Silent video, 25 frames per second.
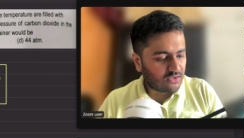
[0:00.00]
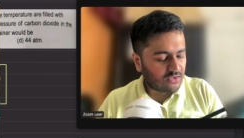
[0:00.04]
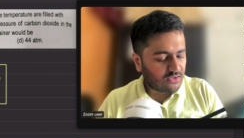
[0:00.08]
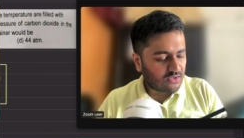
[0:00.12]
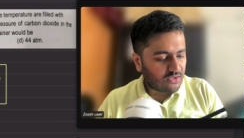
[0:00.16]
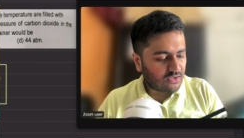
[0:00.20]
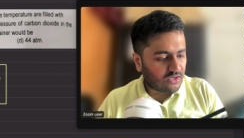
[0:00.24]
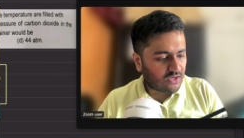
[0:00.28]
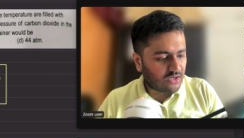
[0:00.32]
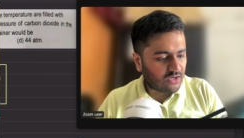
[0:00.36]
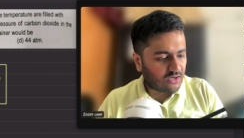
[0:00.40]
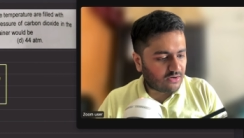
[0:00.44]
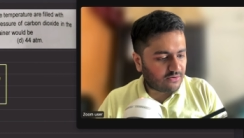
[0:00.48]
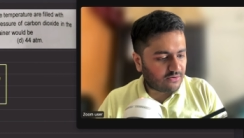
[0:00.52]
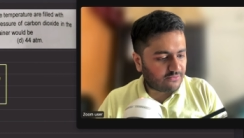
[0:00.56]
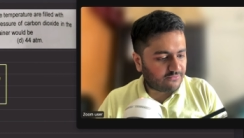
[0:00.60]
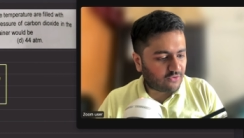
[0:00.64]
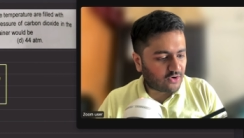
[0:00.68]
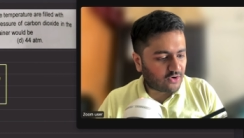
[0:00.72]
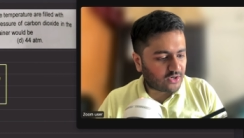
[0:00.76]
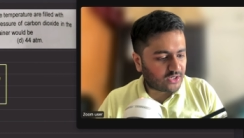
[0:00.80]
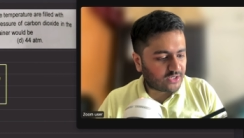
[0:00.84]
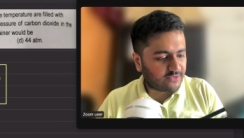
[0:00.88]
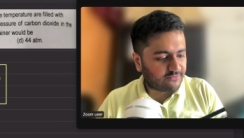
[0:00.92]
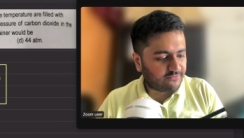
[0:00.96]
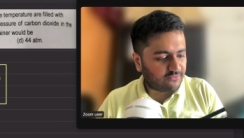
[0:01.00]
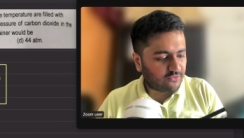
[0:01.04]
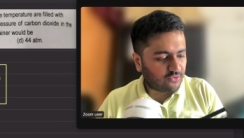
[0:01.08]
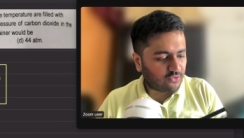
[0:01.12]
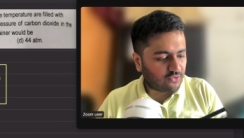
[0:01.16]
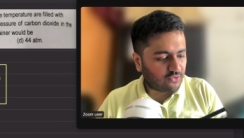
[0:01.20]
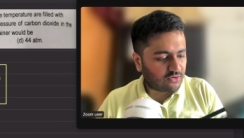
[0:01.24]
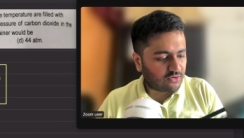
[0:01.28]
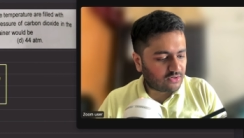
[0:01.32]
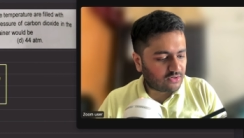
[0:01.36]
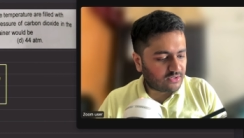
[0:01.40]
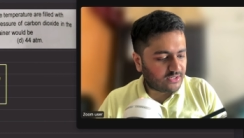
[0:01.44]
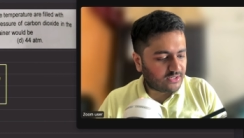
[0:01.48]

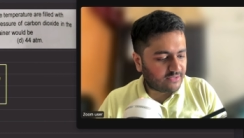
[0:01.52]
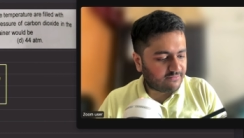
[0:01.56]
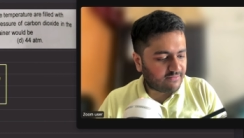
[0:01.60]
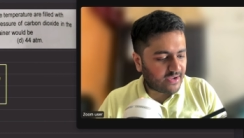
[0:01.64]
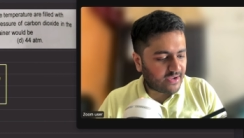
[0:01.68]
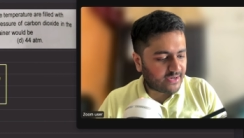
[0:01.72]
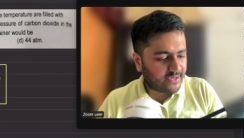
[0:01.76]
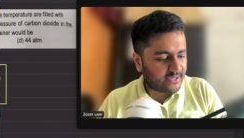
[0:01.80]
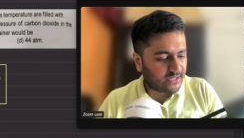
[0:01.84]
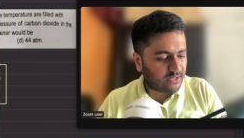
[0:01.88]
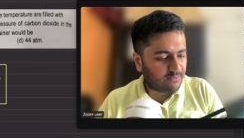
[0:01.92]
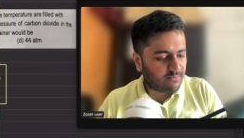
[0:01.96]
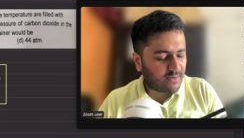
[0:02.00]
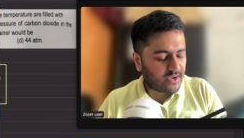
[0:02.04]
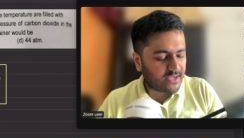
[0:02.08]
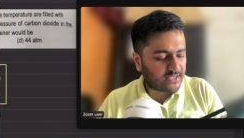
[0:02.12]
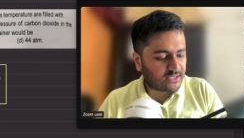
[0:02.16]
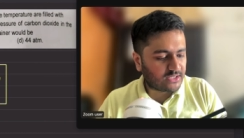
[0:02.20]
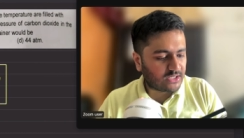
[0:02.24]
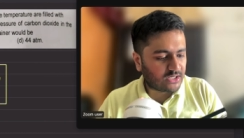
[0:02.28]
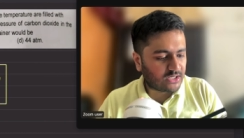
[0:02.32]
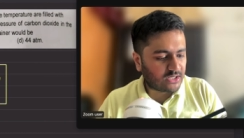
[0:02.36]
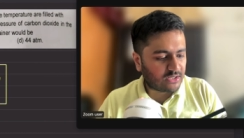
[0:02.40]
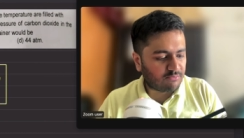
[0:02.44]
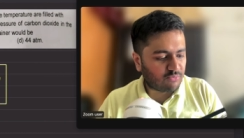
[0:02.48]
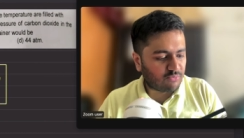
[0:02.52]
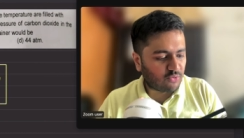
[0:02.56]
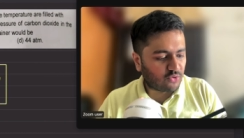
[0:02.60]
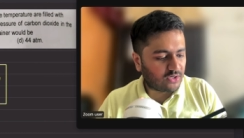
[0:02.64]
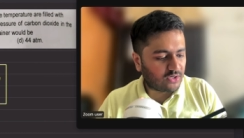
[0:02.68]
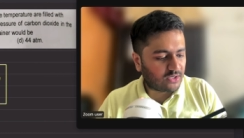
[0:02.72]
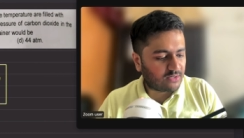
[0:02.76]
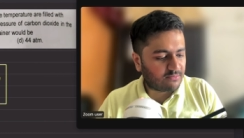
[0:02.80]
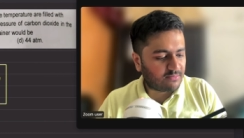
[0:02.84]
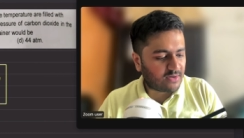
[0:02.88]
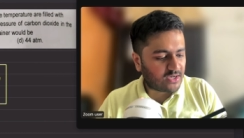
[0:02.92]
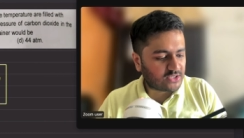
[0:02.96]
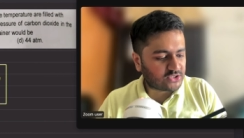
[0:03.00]
44 divided by the
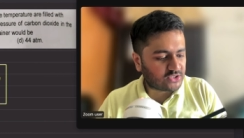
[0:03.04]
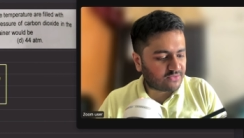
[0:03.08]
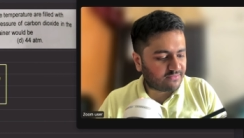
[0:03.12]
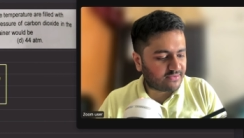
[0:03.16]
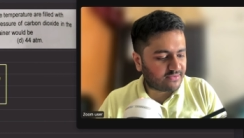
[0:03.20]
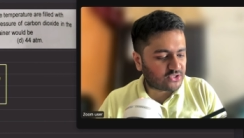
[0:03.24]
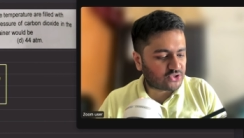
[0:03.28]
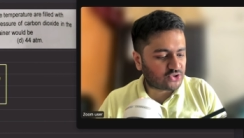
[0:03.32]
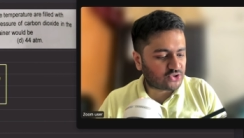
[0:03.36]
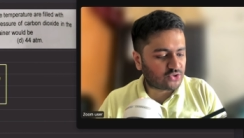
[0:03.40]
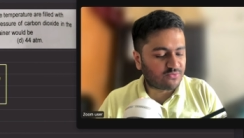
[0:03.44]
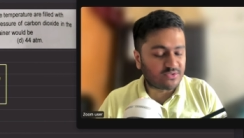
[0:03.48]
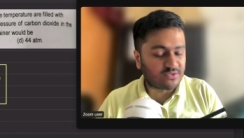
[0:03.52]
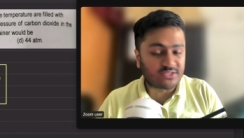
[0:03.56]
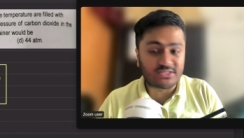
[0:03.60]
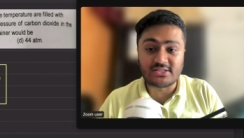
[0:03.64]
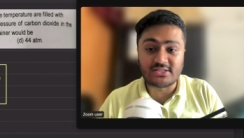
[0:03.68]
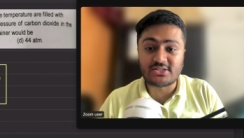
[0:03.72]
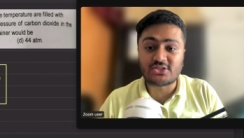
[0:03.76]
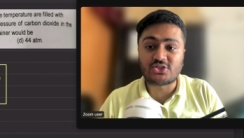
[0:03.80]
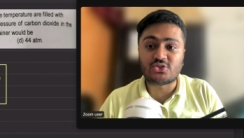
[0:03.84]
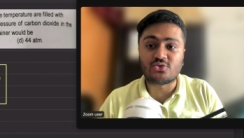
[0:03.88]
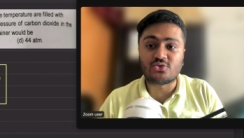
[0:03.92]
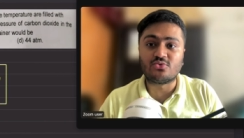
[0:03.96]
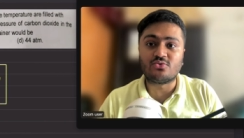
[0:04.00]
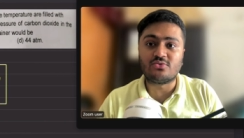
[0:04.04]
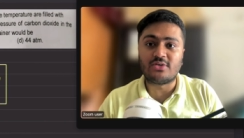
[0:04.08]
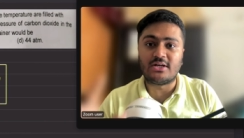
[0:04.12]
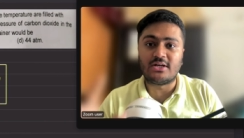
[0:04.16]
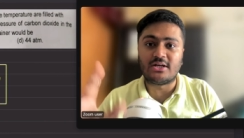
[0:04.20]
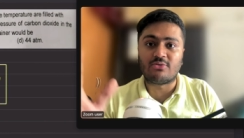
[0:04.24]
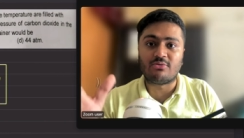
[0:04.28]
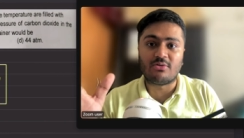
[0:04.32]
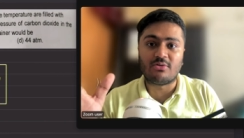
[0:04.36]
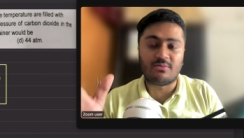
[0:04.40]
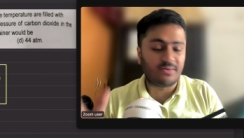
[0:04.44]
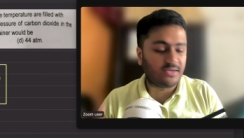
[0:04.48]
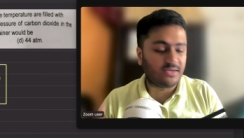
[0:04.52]
molar mass of H2, which is 2. It
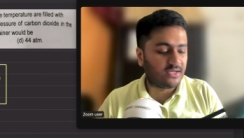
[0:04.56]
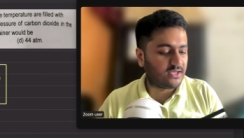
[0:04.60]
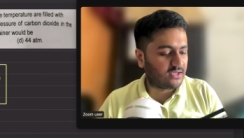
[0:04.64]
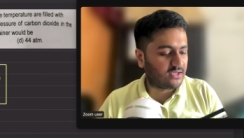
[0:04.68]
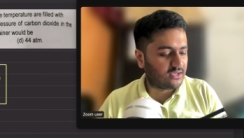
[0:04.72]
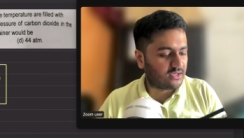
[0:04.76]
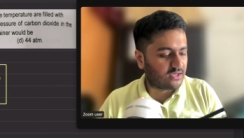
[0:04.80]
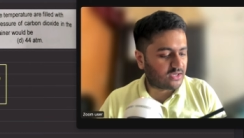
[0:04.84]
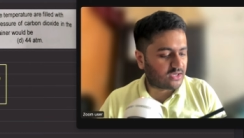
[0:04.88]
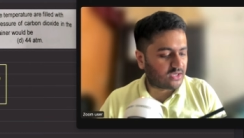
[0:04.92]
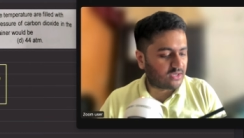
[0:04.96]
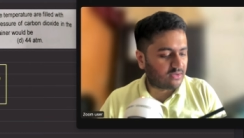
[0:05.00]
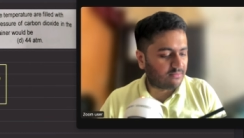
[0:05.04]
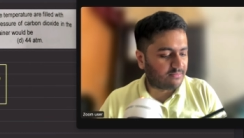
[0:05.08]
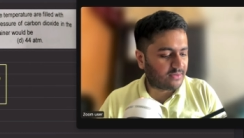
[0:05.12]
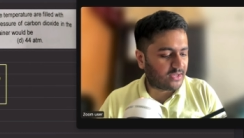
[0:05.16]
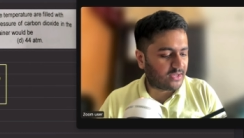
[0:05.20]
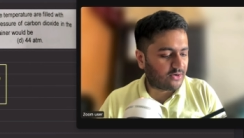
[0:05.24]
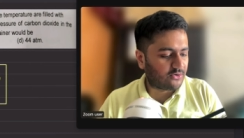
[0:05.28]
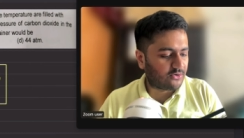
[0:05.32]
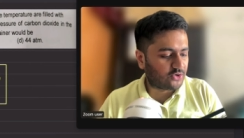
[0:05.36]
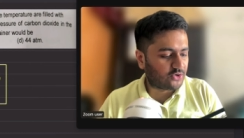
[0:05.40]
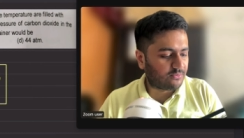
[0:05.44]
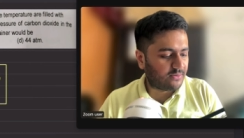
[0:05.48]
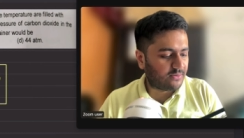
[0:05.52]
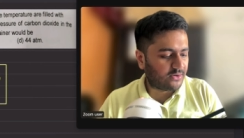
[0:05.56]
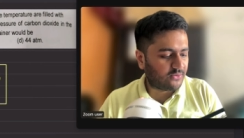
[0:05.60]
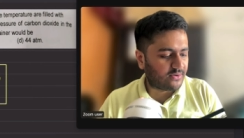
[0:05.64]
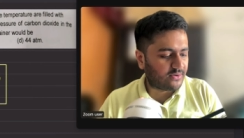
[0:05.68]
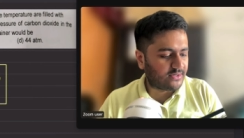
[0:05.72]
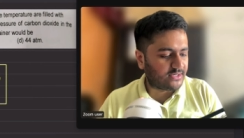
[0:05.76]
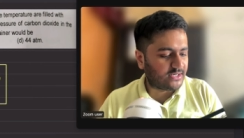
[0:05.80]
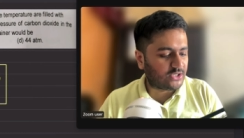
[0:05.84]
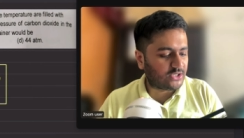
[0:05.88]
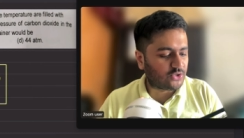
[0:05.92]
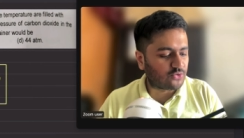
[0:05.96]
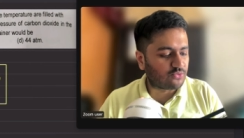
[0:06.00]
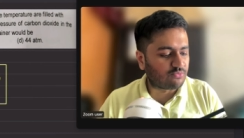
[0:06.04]
will be coming out to be
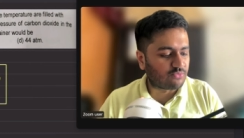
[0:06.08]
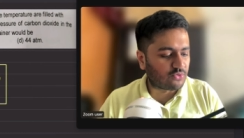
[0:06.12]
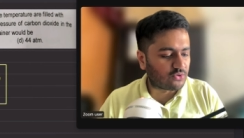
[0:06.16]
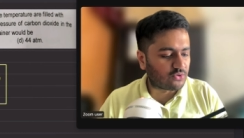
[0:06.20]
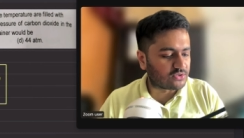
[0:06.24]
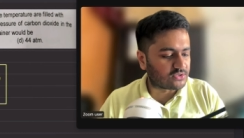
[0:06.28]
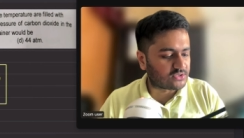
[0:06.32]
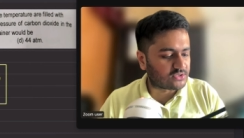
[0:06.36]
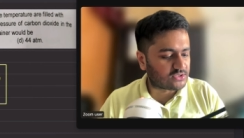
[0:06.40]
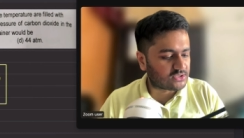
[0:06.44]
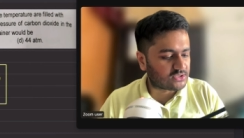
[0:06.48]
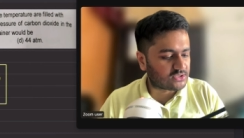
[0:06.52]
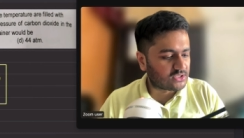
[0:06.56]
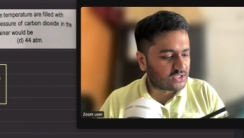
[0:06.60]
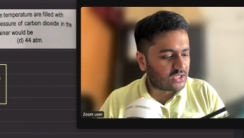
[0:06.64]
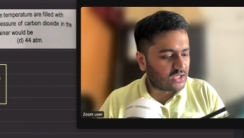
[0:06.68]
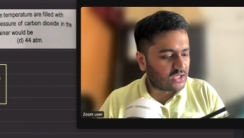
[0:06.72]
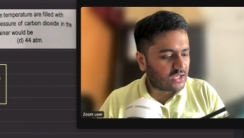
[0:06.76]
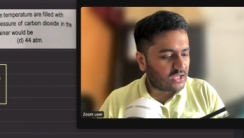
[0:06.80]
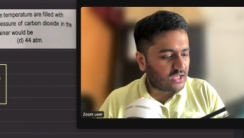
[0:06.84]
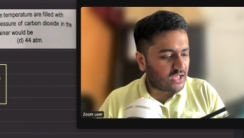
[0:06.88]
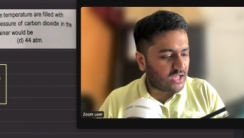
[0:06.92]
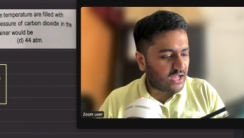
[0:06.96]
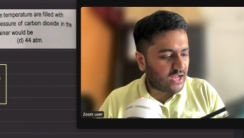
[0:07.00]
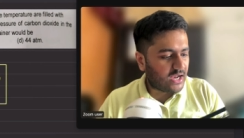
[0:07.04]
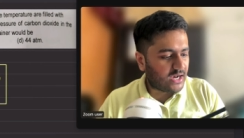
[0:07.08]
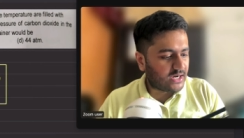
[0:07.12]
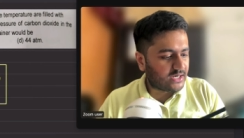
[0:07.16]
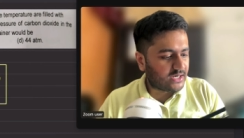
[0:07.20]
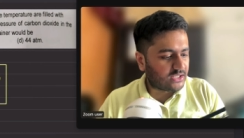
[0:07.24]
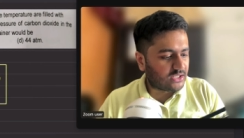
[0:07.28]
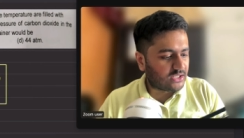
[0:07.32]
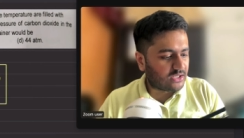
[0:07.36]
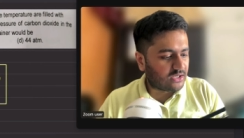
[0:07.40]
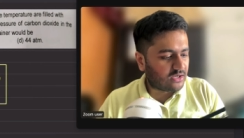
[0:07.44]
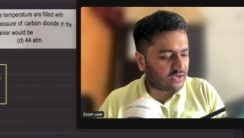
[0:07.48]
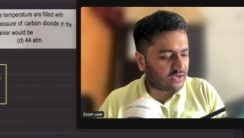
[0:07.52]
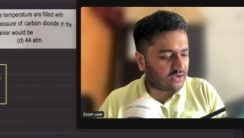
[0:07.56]
22 moles, and
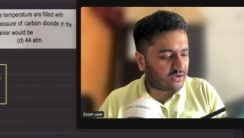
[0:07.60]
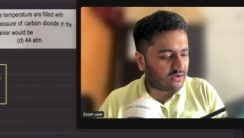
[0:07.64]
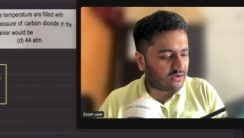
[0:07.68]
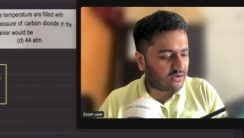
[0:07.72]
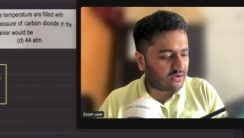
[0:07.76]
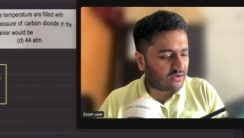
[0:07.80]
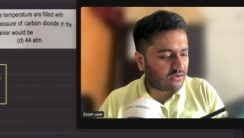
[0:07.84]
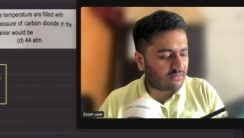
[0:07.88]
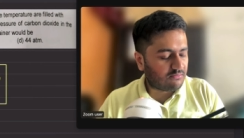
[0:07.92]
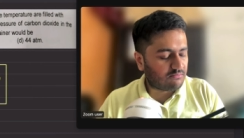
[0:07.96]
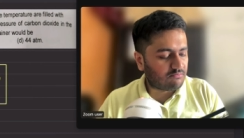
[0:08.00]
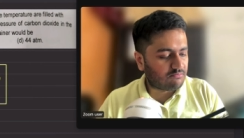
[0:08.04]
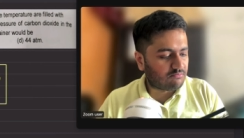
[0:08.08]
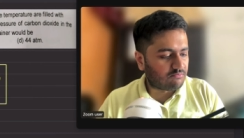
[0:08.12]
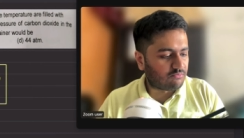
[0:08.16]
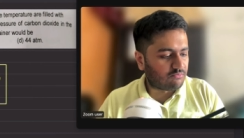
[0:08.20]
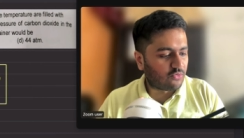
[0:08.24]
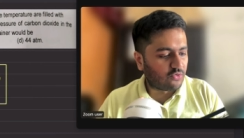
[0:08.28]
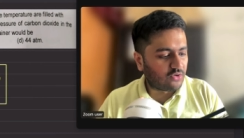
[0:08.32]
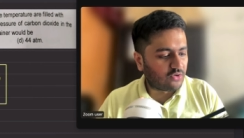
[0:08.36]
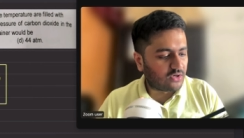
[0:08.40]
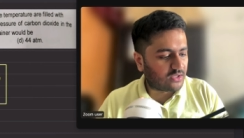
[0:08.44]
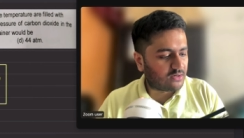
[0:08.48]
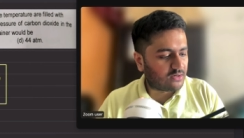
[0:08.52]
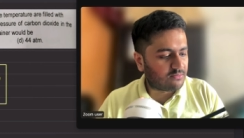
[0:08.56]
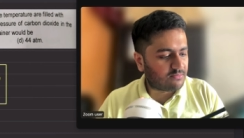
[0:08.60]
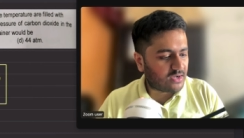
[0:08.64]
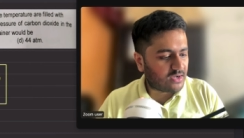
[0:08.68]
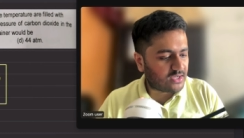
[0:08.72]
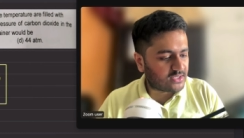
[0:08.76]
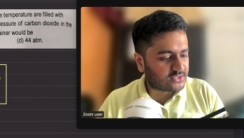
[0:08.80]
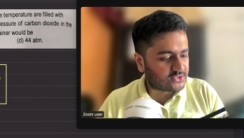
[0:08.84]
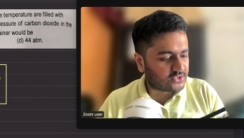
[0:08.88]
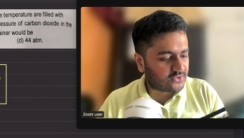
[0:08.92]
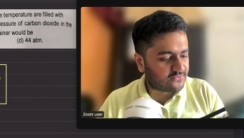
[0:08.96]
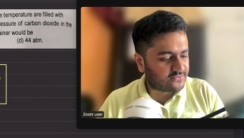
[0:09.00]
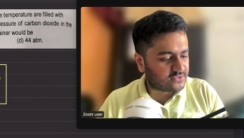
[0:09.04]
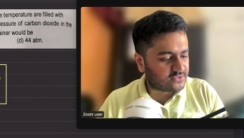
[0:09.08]
the molar
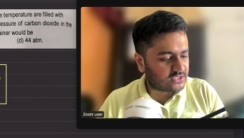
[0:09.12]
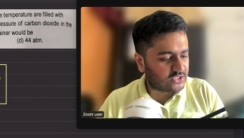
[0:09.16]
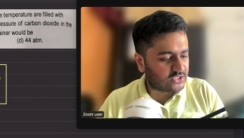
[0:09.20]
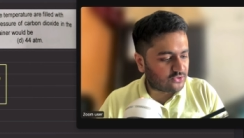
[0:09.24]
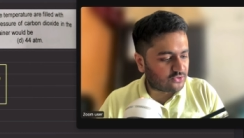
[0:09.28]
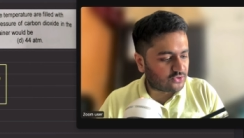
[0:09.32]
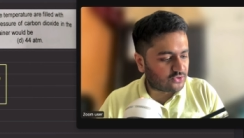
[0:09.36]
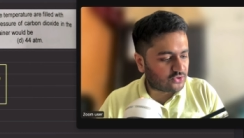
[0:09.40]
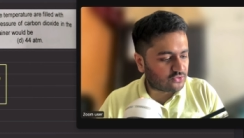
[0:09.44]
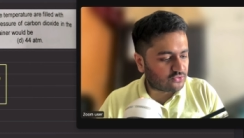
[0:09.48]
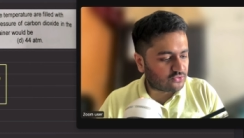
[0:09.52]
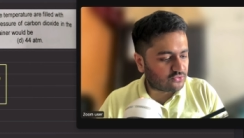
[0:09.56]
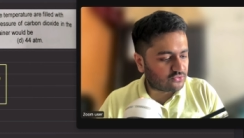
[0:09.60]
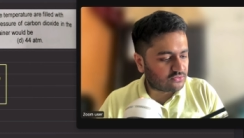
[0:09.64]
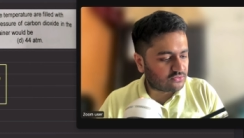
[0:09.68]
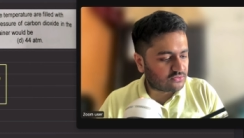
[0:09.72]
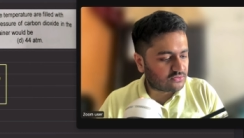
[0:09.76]
mass of CO2